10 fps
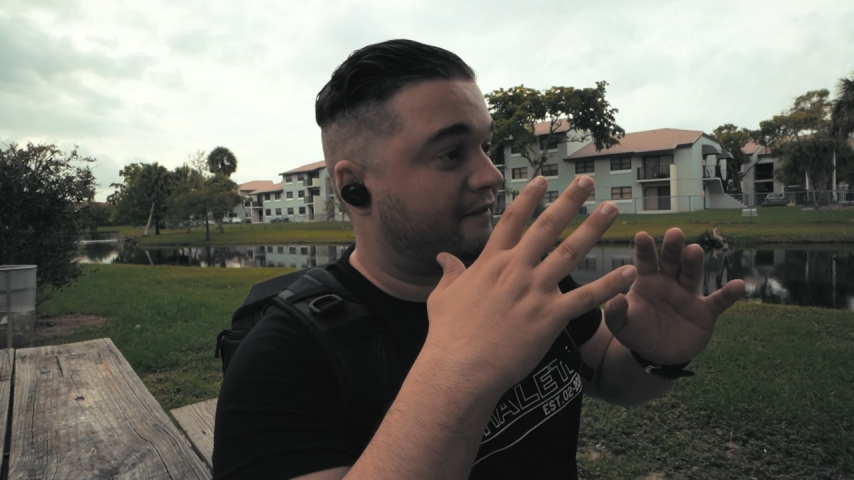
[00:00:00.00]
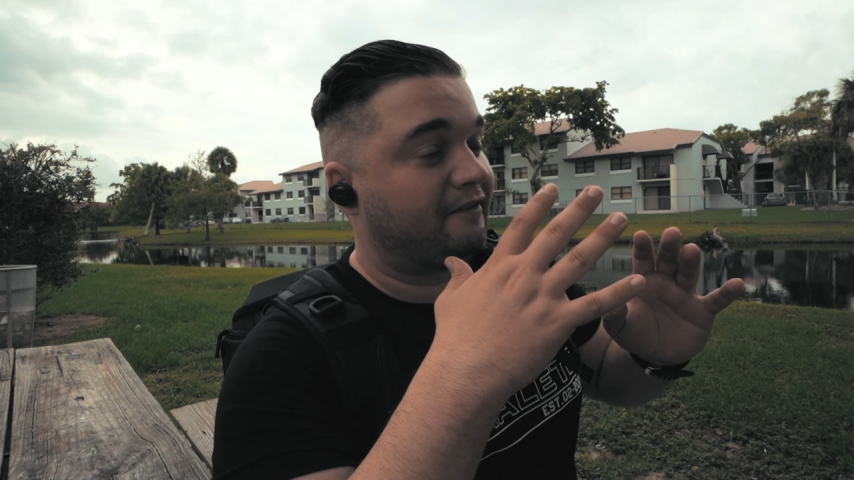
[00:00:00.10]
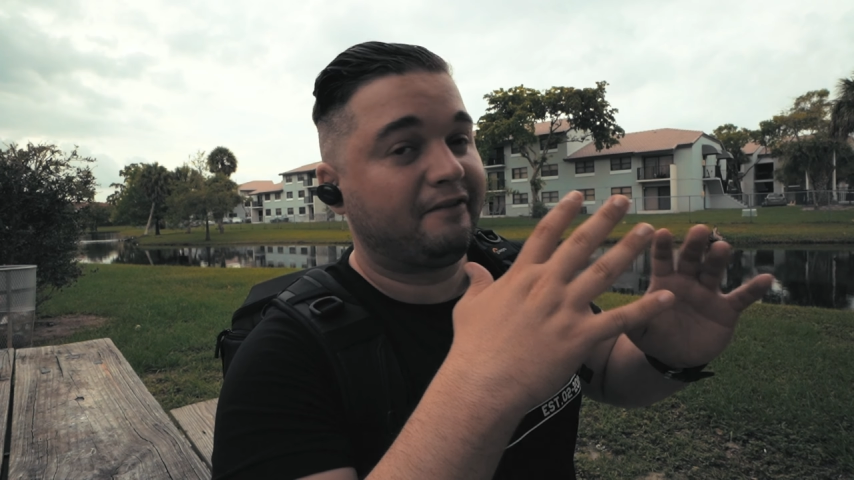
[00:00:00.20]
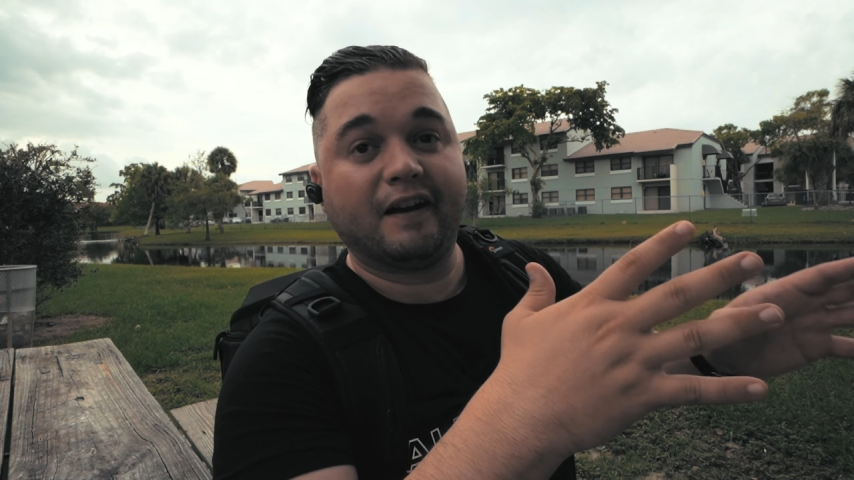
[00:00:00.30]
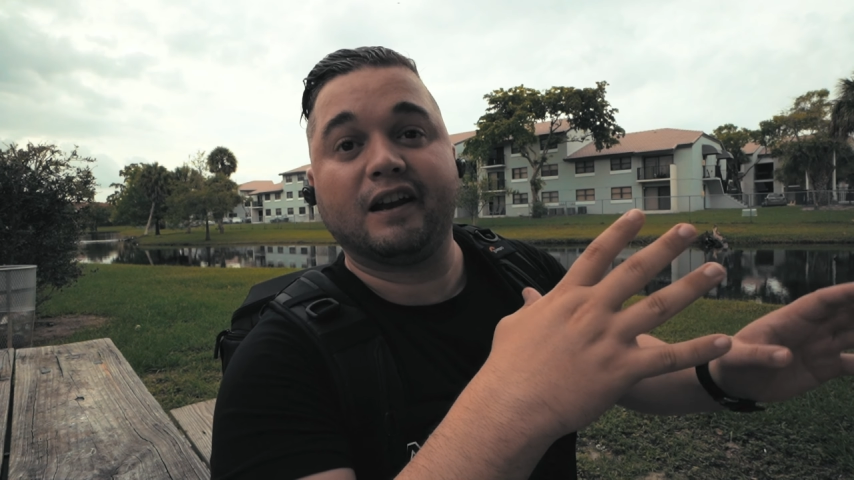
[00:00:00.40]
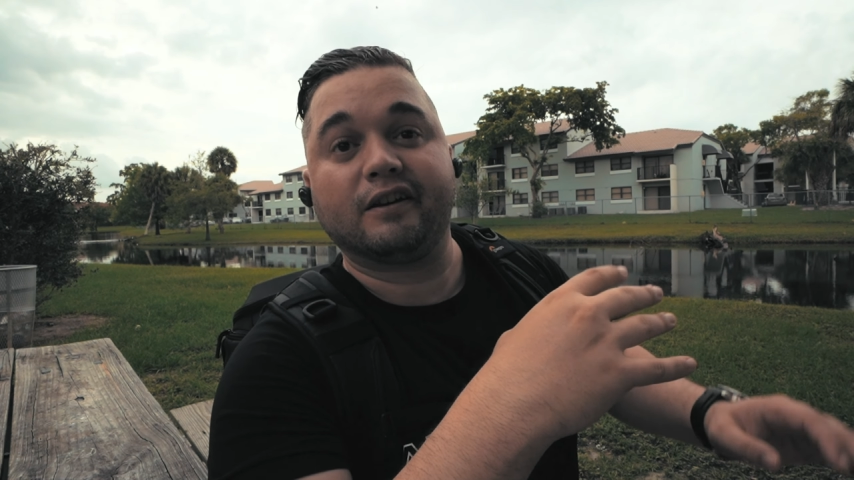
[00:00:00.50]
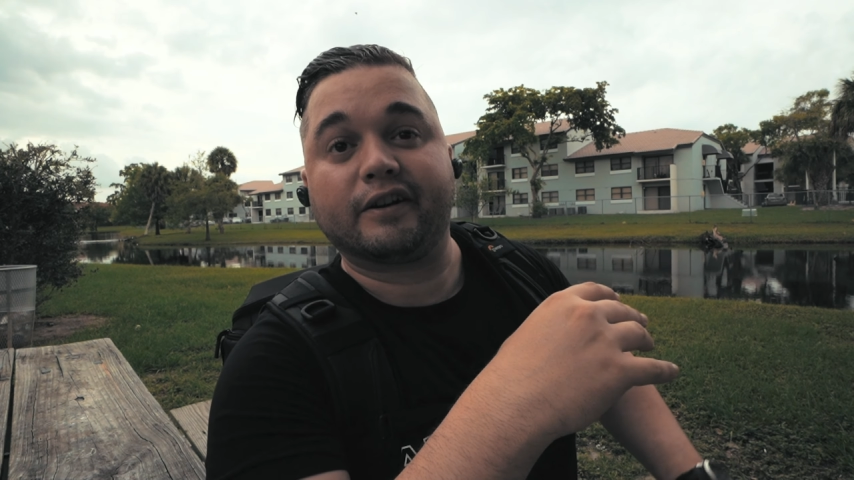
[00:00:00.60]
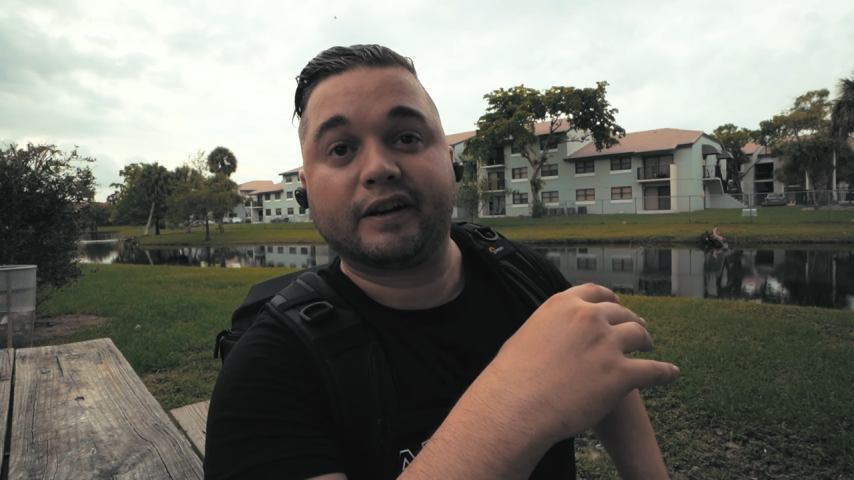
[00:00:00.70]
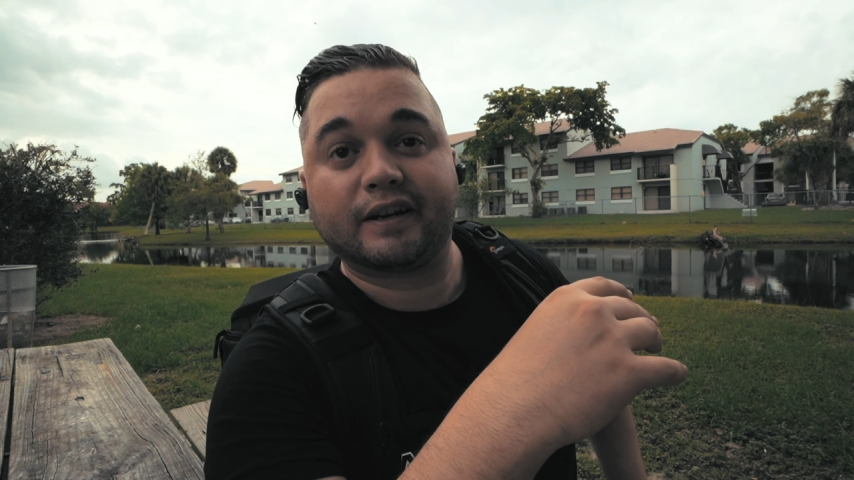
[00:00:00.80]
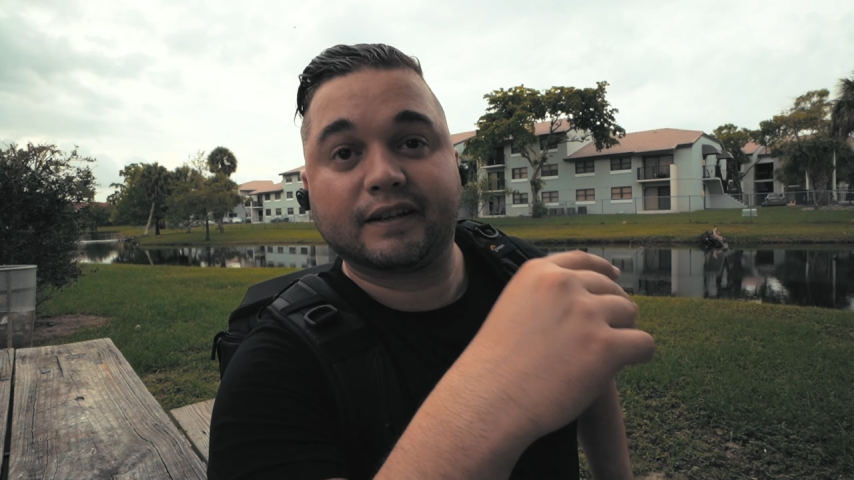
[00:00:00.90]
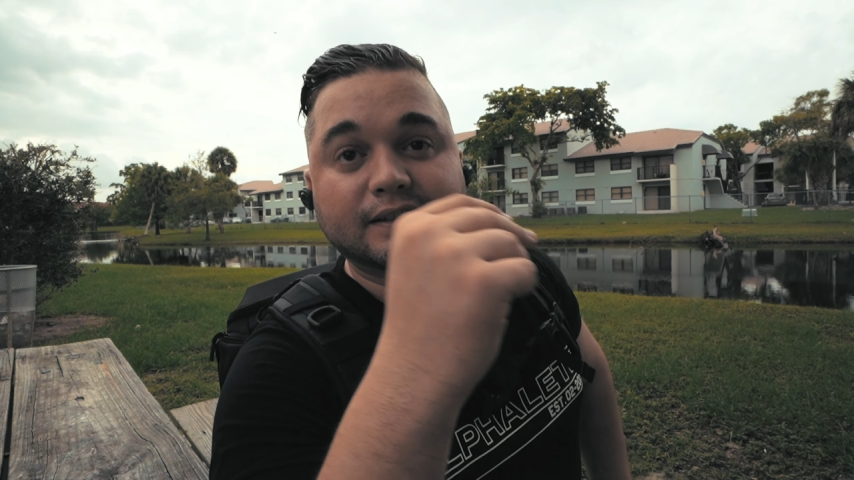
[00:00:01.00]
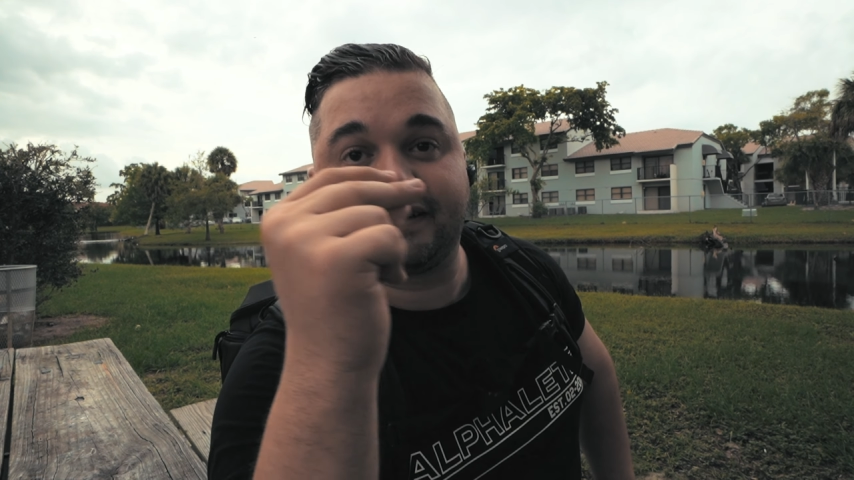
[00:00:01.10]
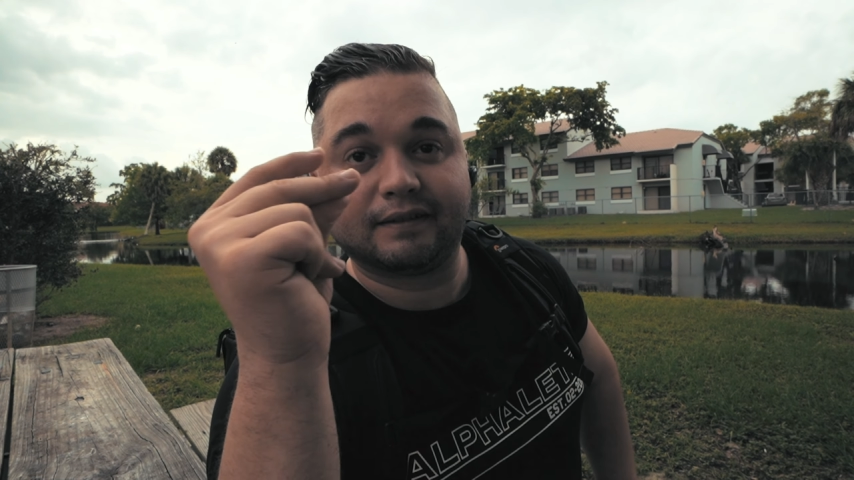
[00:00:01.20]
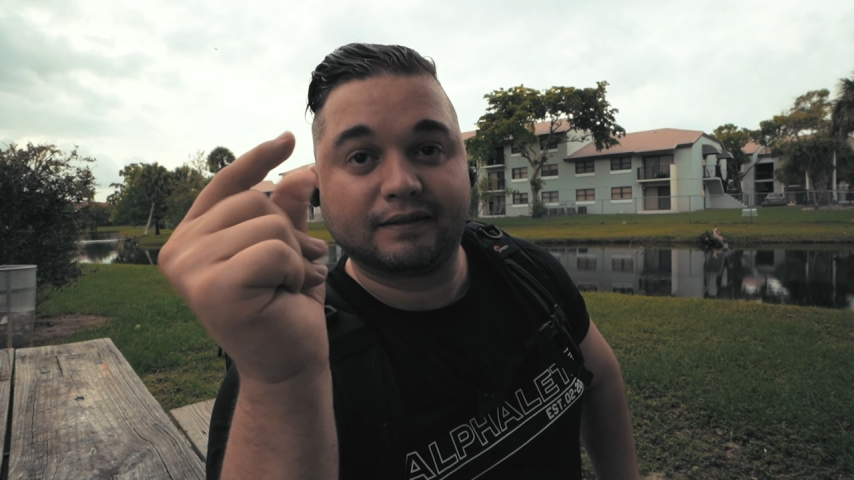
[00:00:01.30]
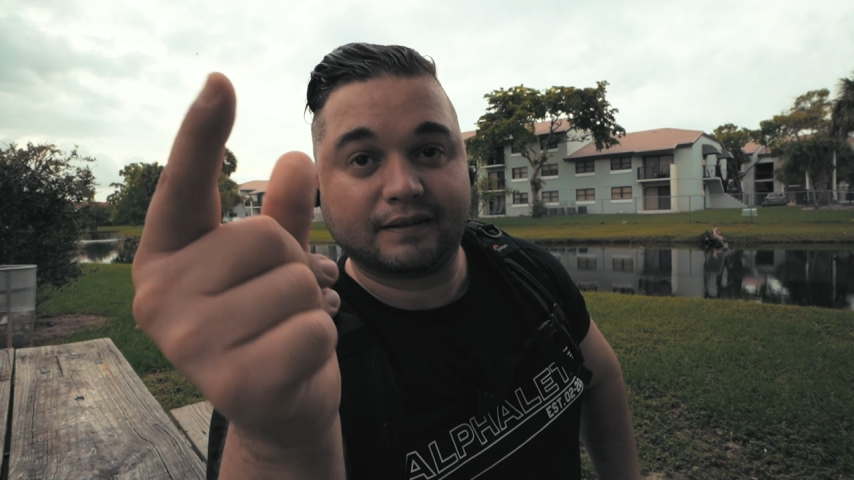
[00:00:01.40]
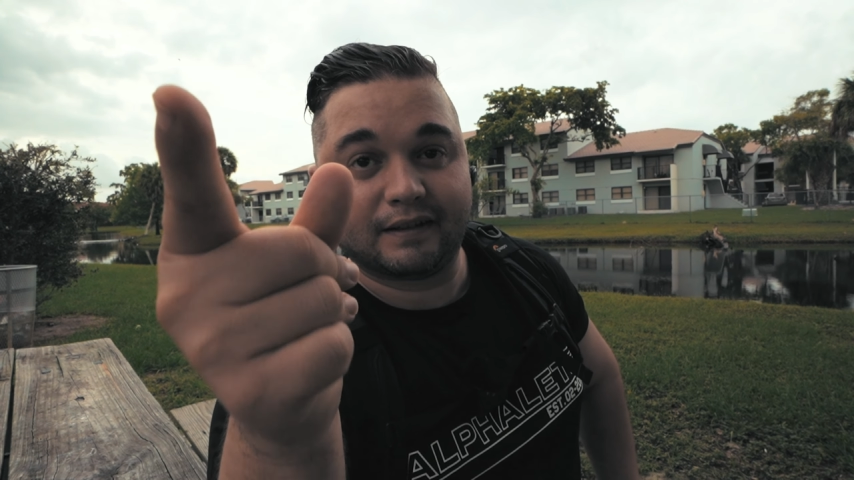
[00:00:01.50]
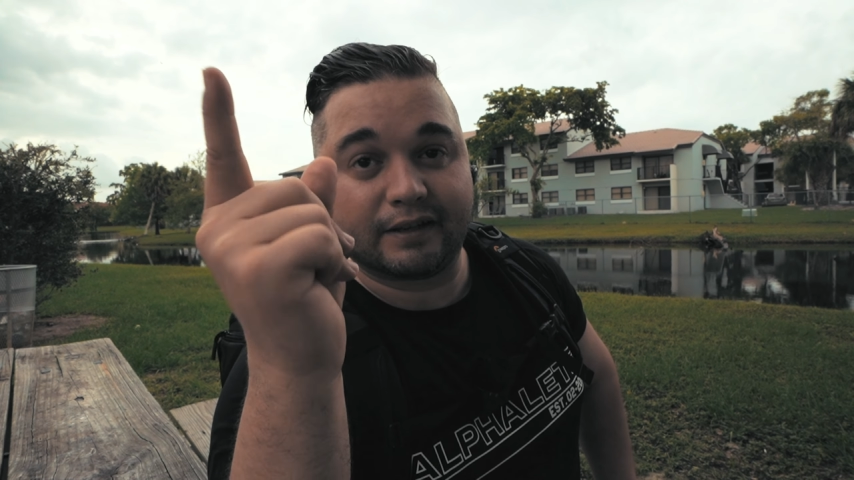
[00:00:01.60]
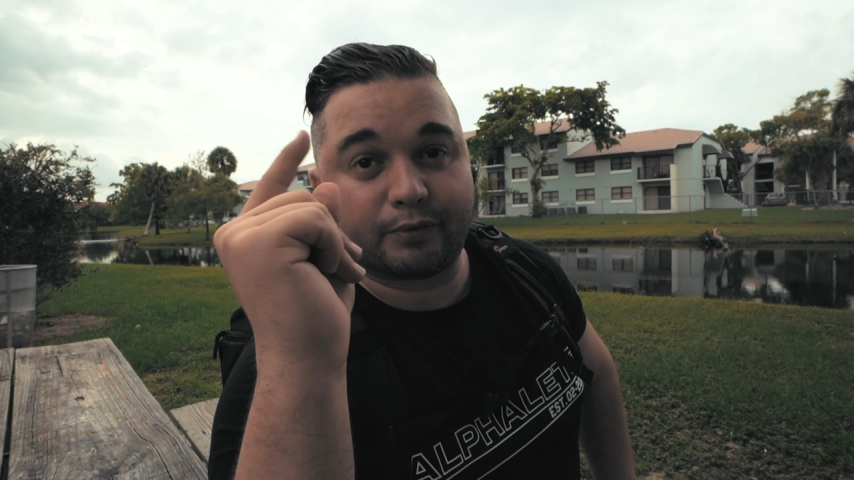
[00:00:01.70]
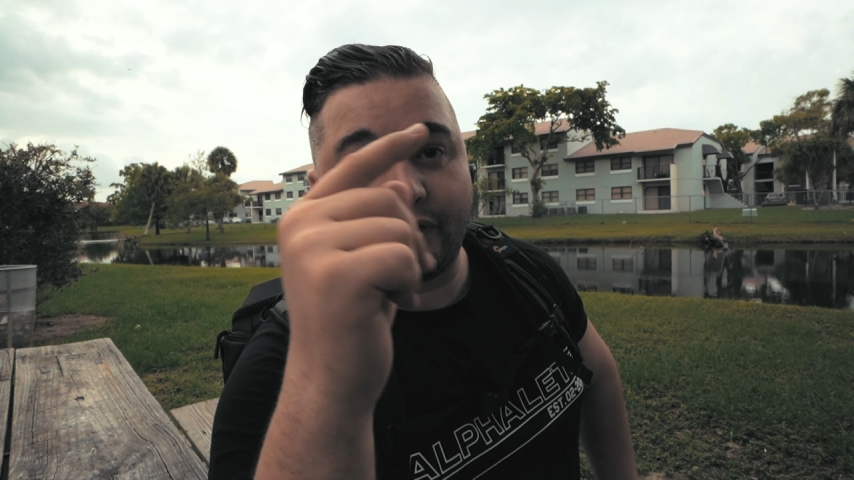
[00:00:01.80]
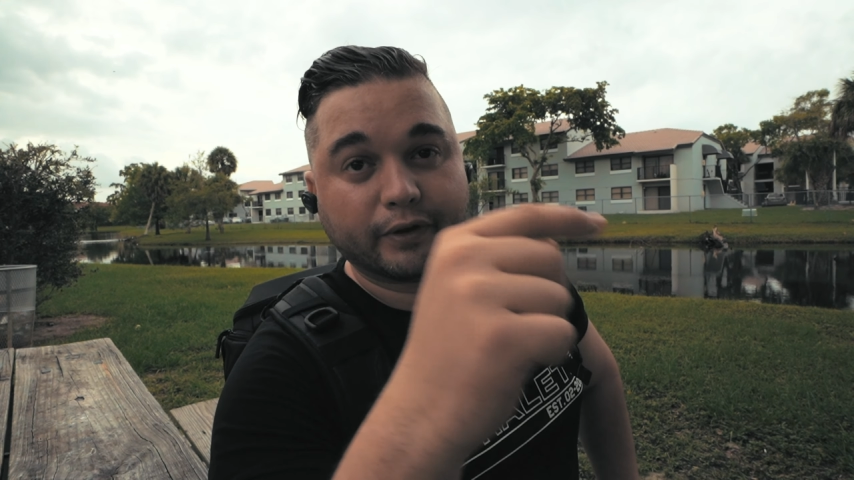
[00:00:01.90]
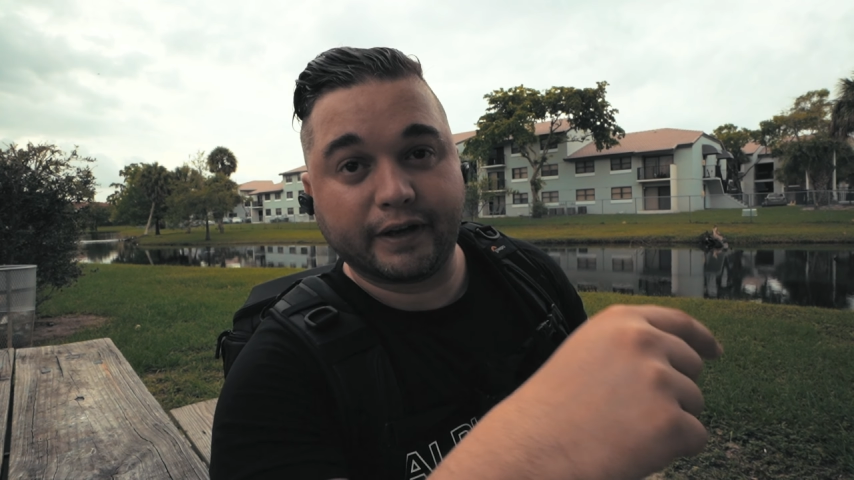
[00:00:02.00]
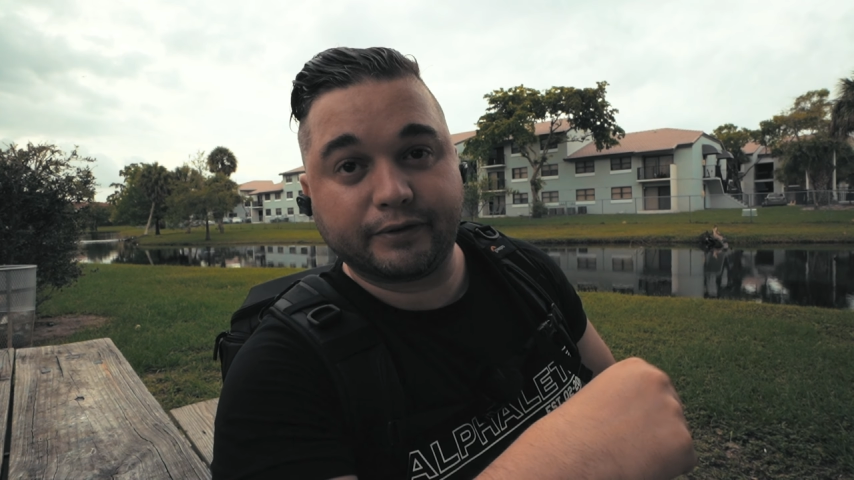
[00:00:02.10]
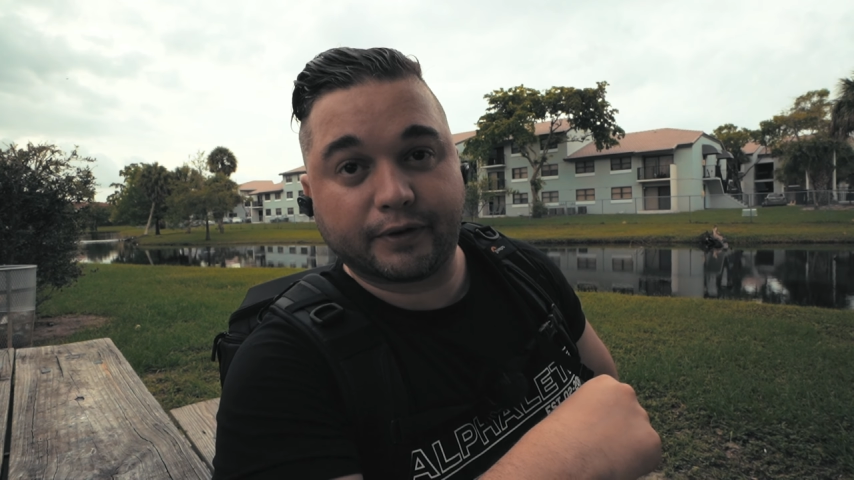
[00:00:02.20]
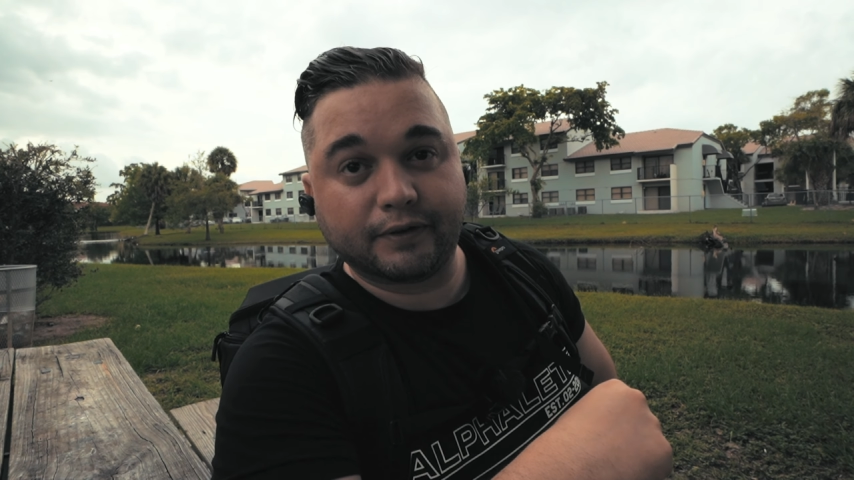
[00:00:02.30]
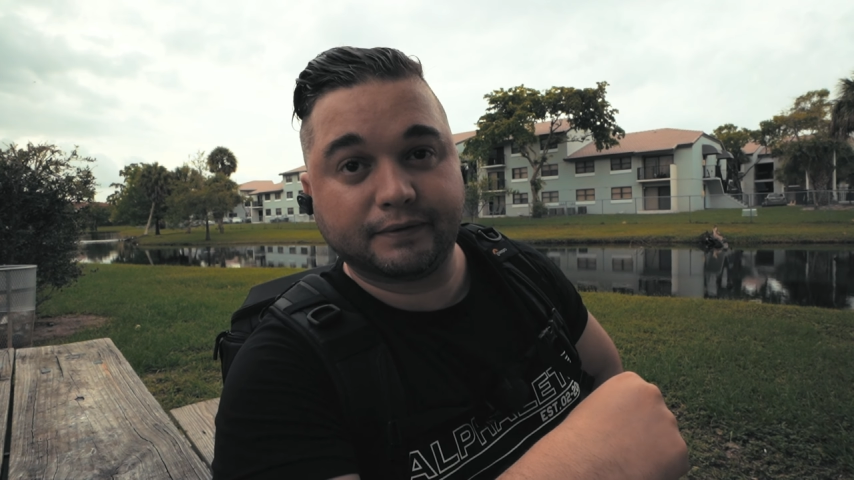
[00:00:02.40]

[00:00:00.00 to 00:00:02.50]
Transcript: failure. Let's roll the intro.